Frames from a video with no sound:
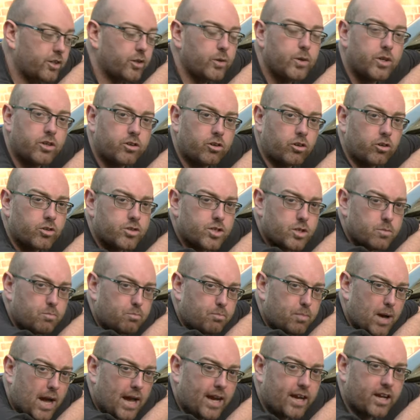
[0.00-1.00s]
do across the
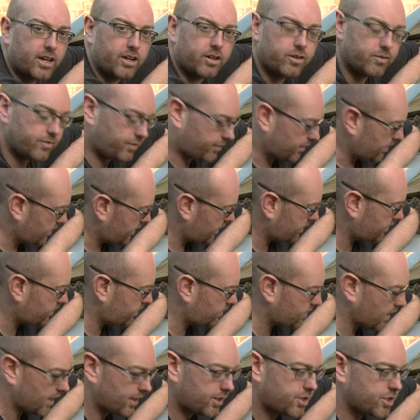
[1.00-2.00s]
back of this
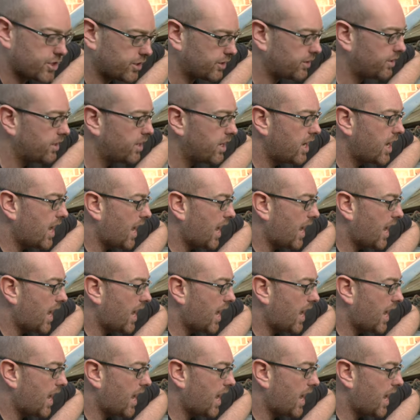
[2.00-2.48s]
section,